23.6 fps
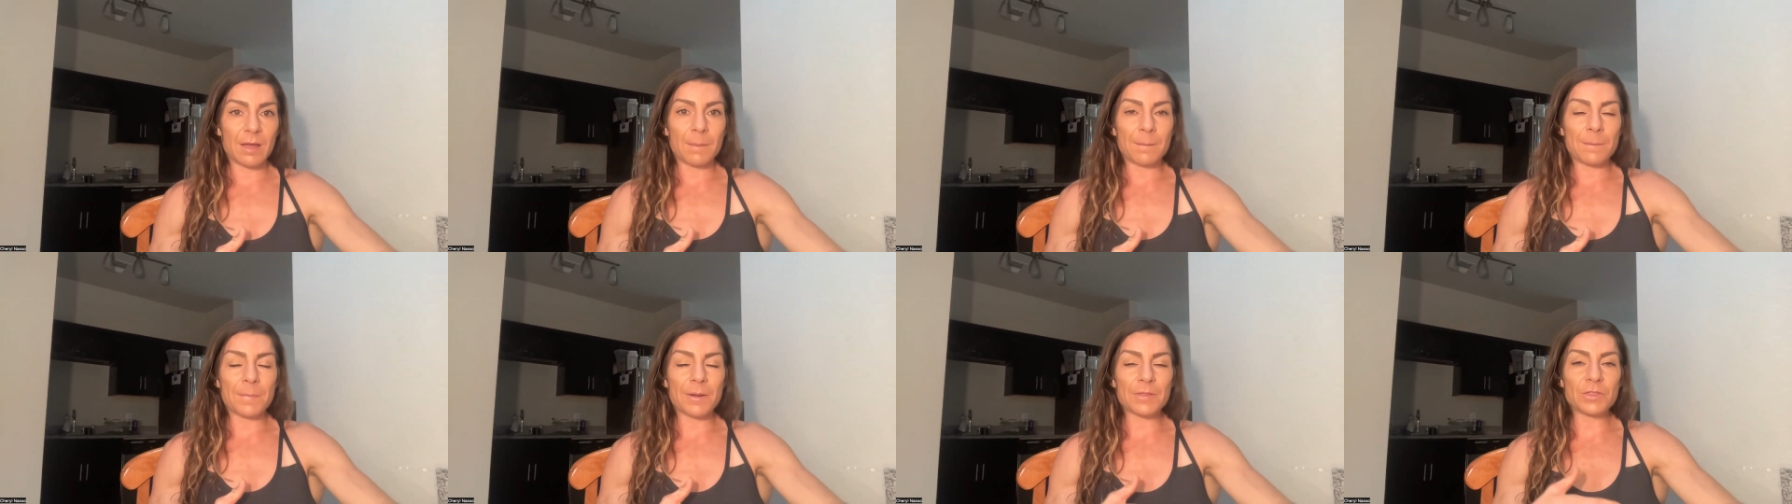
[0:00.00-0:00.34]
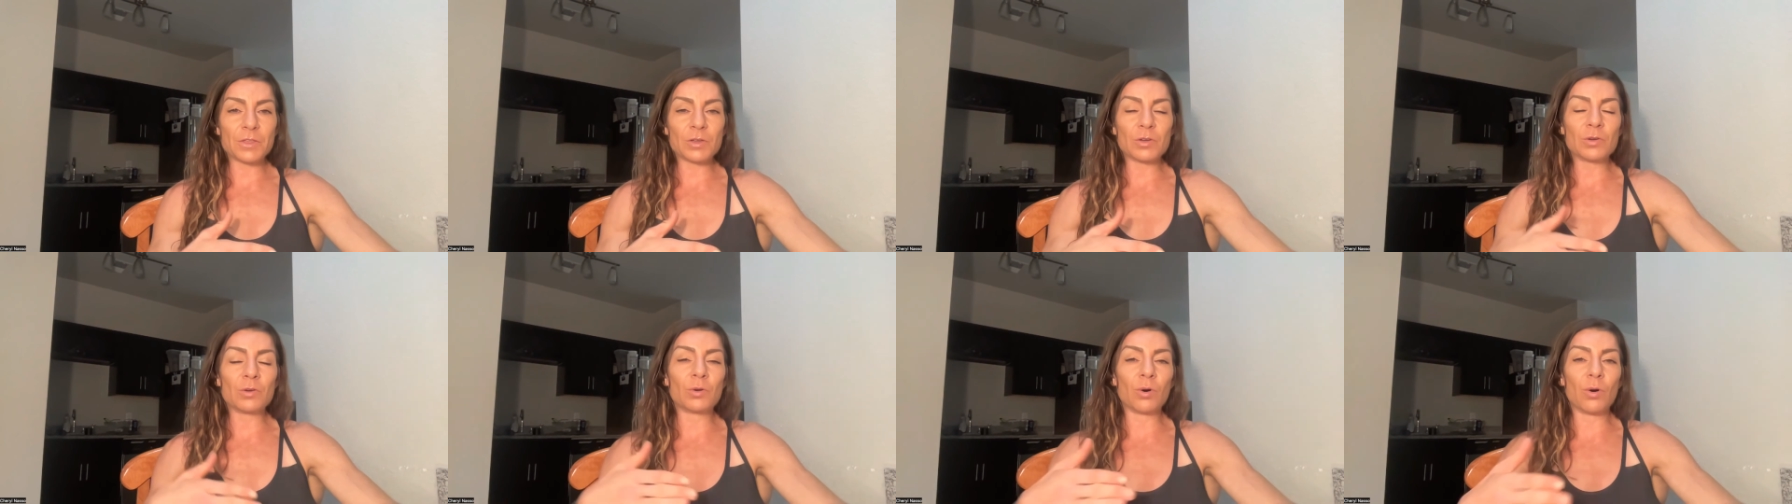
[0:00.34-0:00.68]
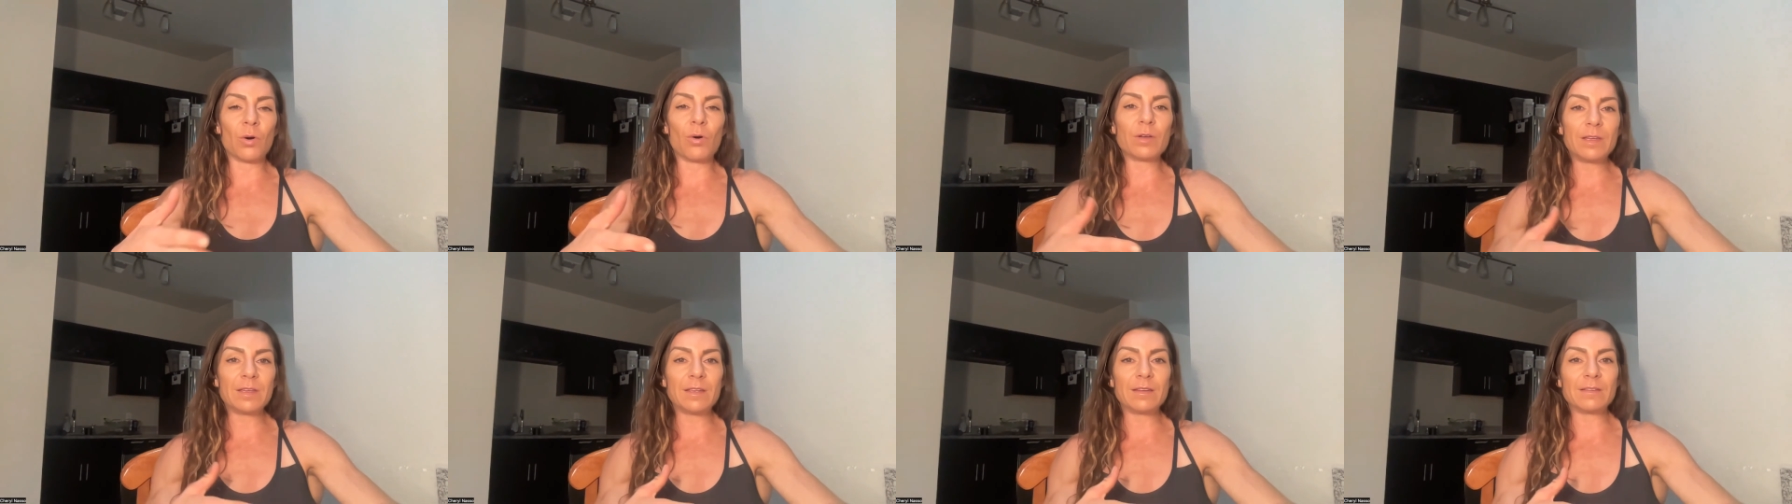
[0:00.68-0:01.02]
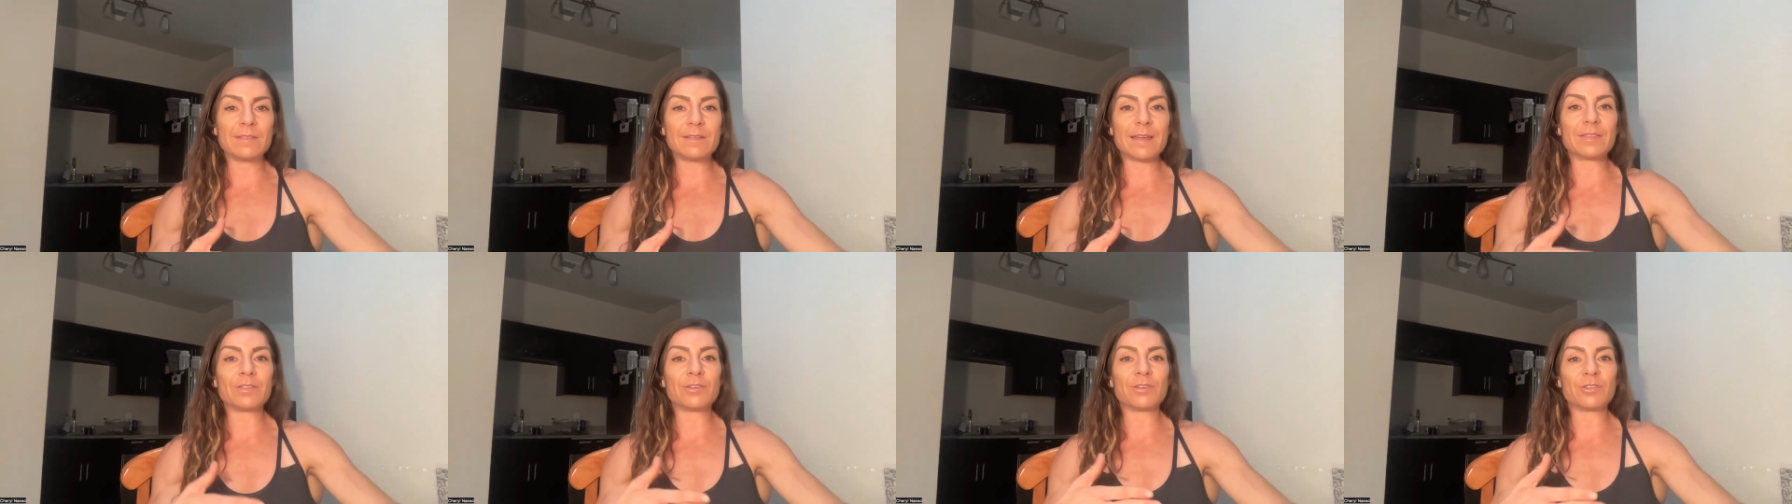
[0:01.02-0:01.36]
But the goal
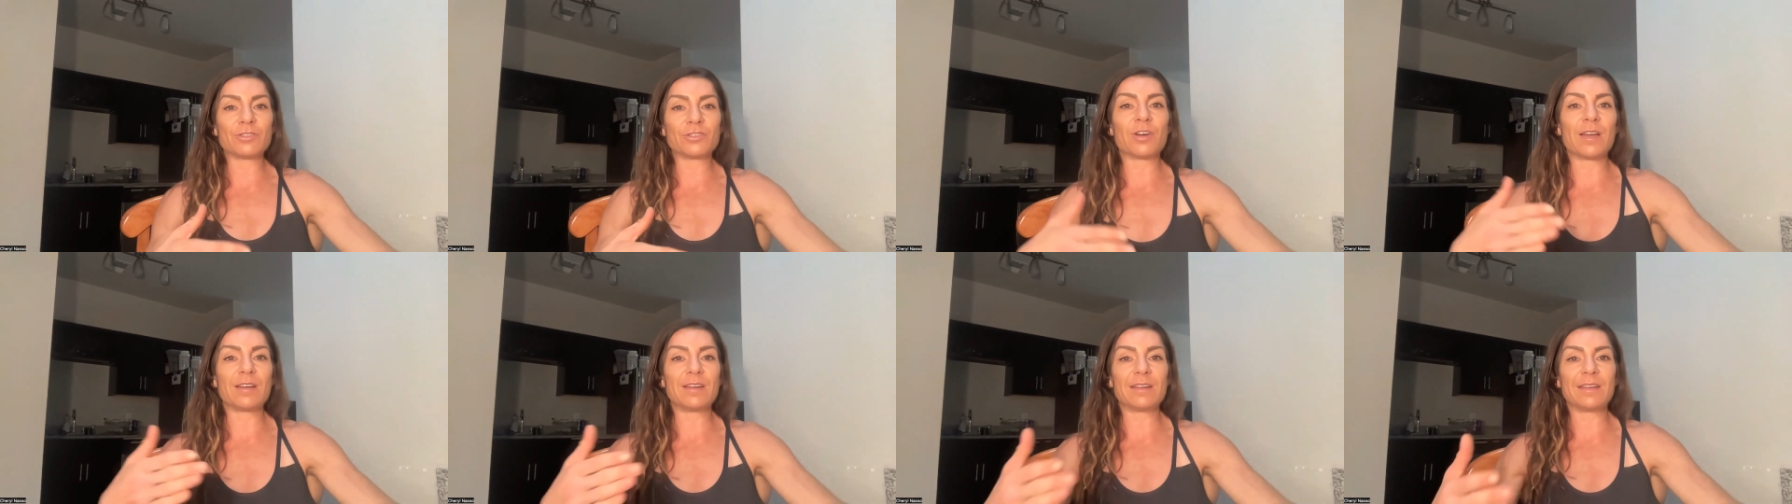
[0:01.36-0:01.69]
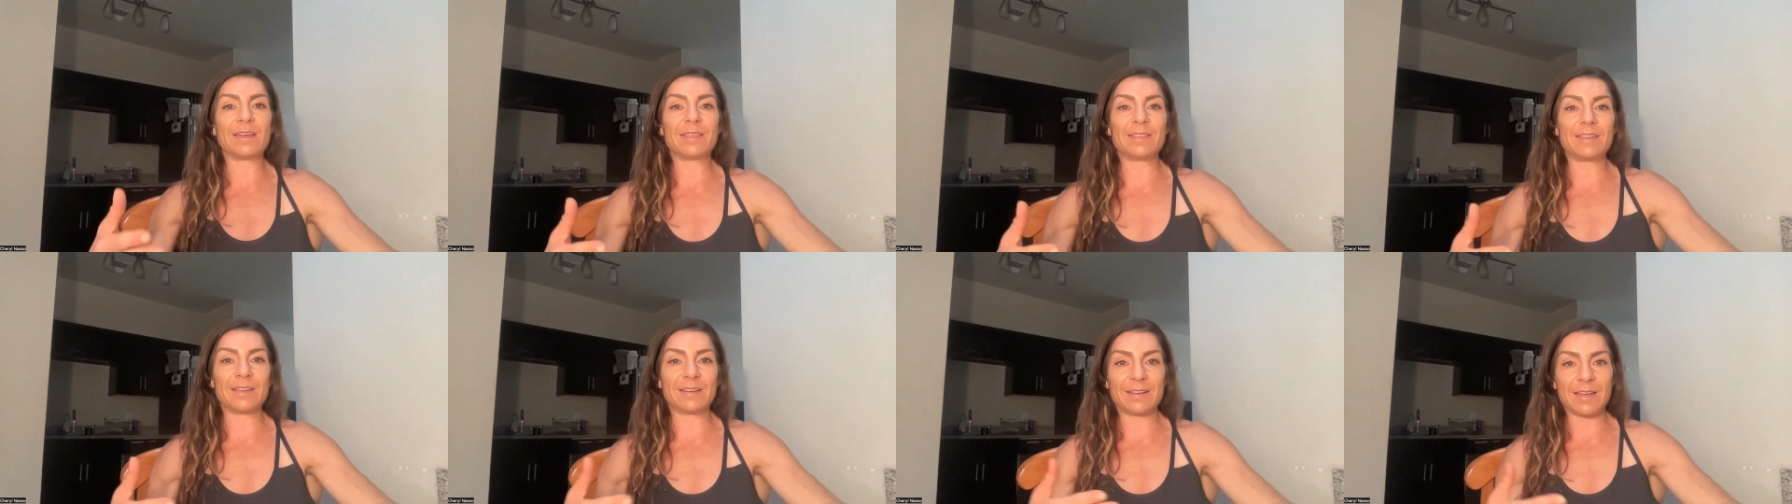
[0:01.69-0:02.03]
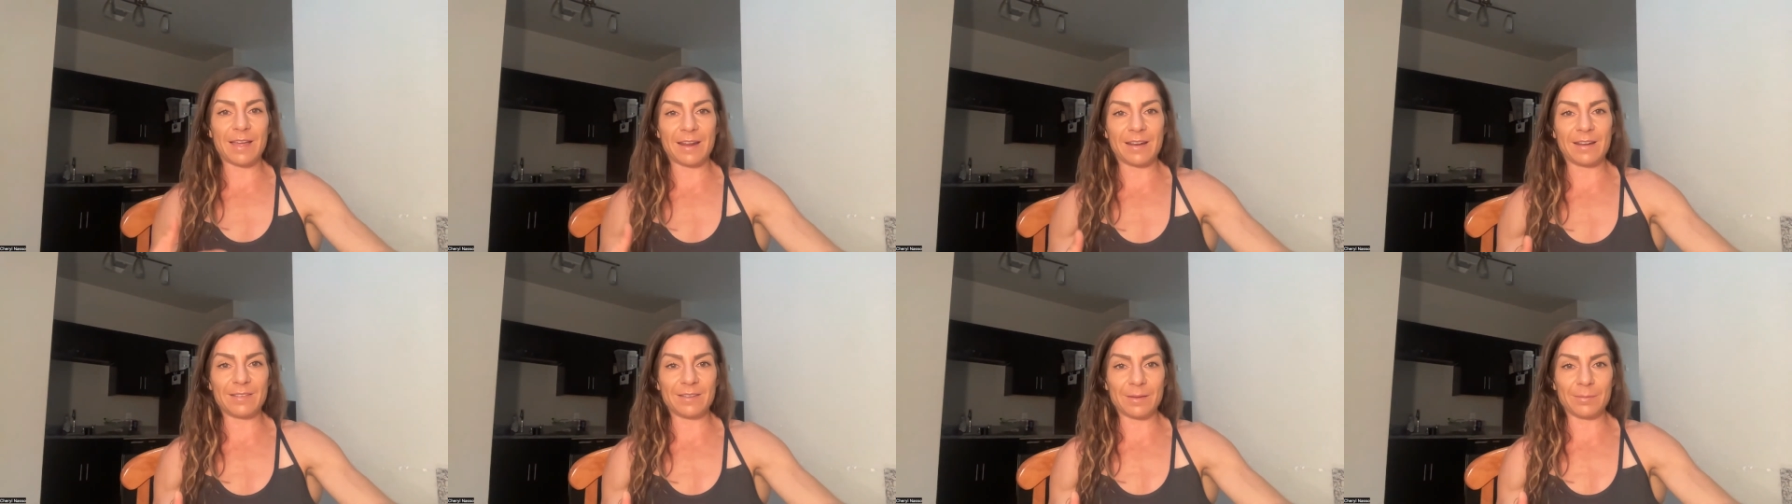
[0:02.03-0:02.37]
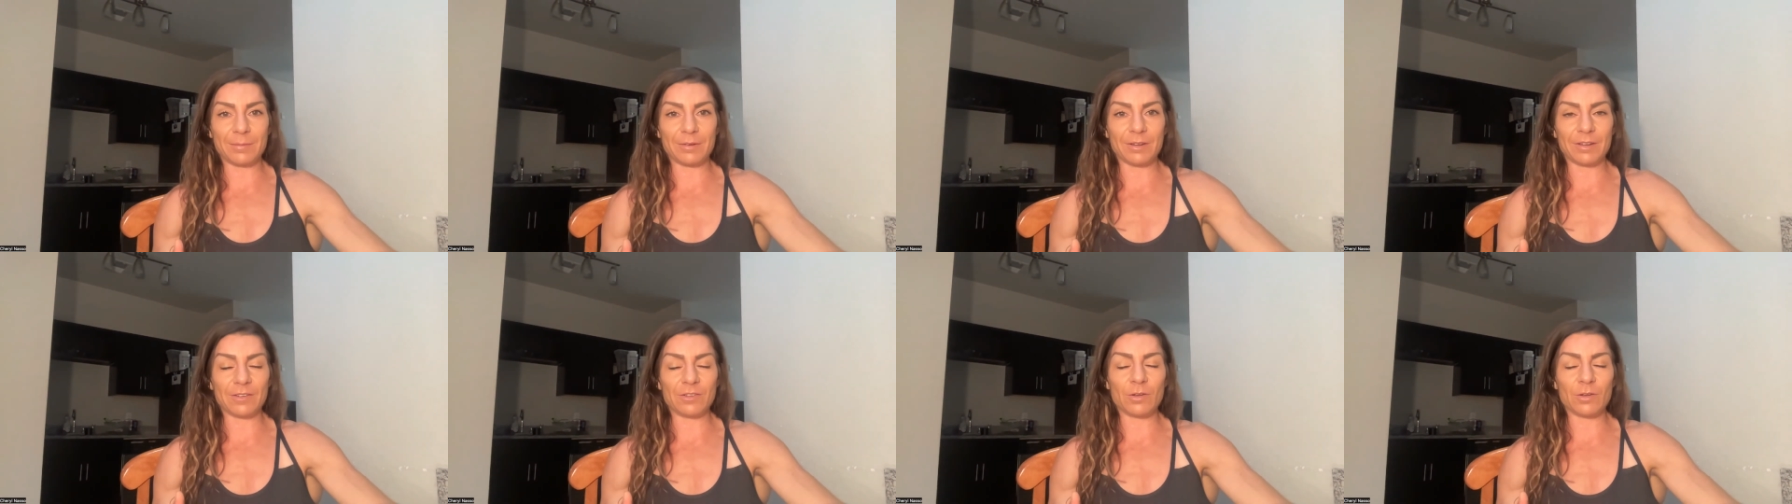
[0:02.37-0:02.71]
is that they're trying to get the intended
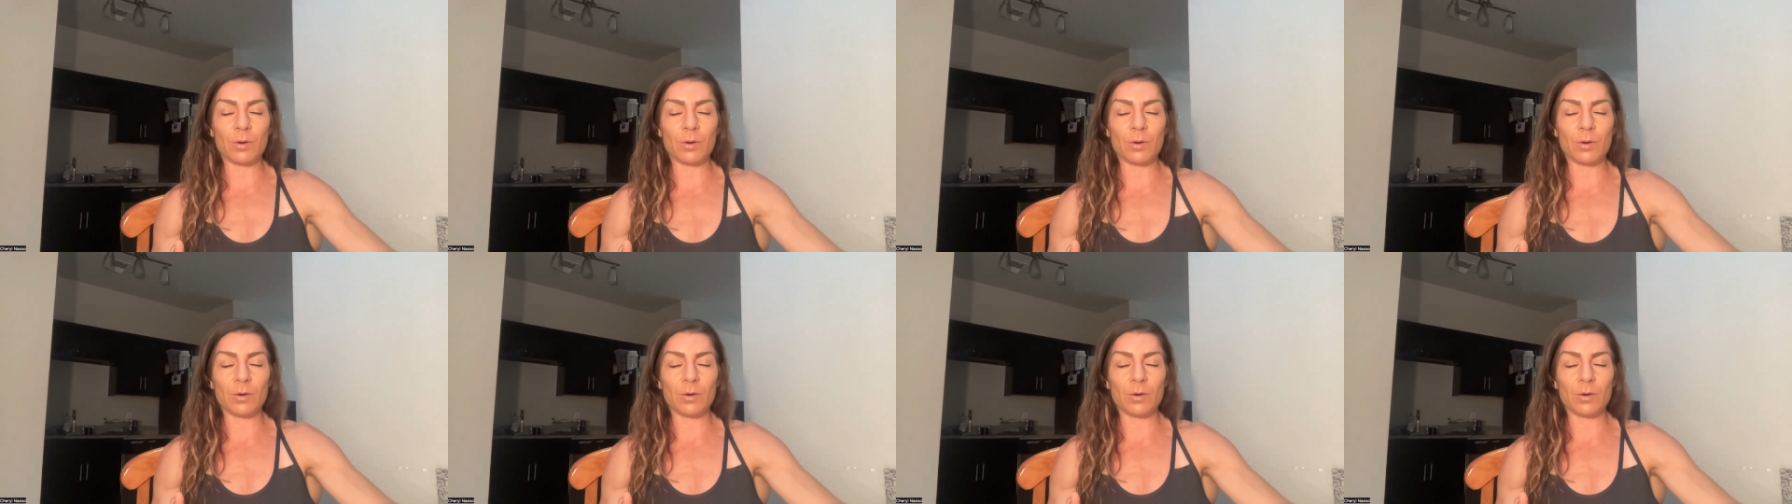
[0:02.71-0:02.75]
stimulus.